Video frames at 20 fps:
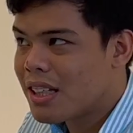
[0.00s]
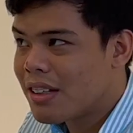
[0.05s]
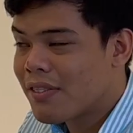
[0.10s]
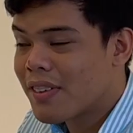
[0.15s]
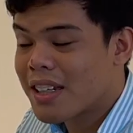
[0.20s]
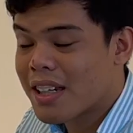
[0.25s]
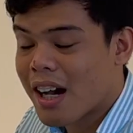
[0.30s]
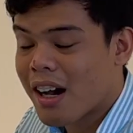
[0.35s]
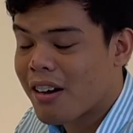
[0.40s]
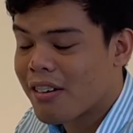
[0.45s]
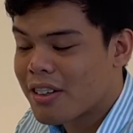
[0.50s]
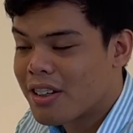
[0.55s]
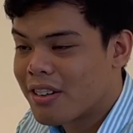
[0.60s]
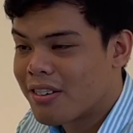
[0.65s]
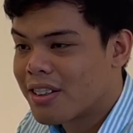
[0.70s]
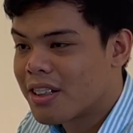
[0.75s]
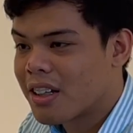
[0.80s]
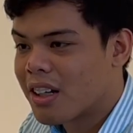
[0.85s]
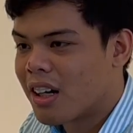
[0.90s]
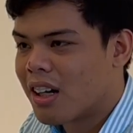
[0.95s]
even now
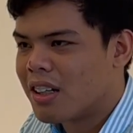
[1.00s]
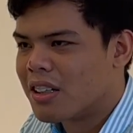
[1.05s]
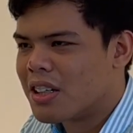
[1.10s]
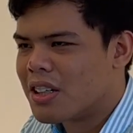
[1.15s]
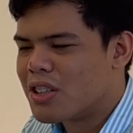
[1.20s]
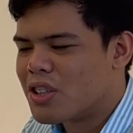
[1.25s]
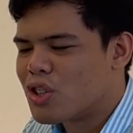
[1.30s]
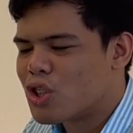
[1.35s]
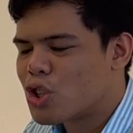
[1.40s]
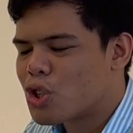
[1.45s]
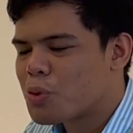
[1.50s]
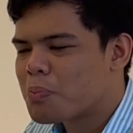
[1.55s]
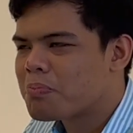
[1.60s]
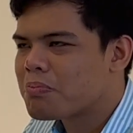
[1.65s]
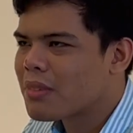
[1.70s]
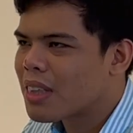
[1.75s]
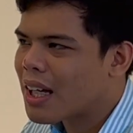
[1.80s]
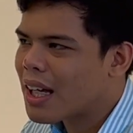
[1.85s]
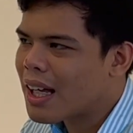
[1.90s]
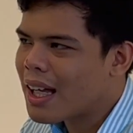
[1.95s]
here in college,
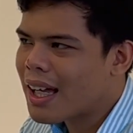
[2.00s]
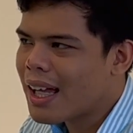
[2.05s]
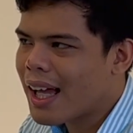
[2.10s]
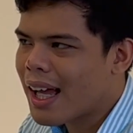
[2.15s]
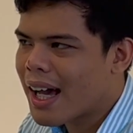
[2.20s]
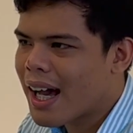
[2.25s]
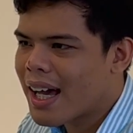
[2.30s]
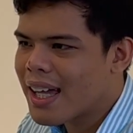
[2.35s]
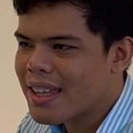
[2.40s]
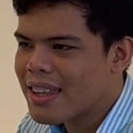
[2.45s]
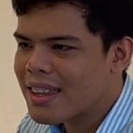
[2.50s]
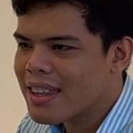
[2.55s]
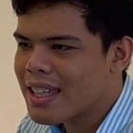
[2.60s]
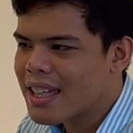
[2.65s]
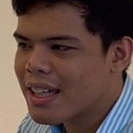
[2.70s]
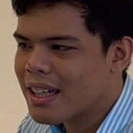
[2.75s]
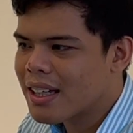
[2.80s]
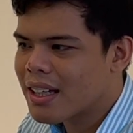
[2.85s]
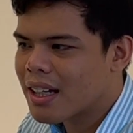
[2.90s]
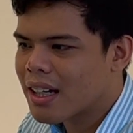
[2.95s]
I
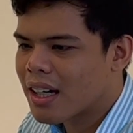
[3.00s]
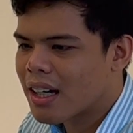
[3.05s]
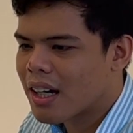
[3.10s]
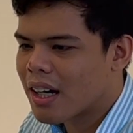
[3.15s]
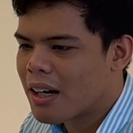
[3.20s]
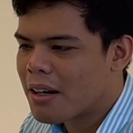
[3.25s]
think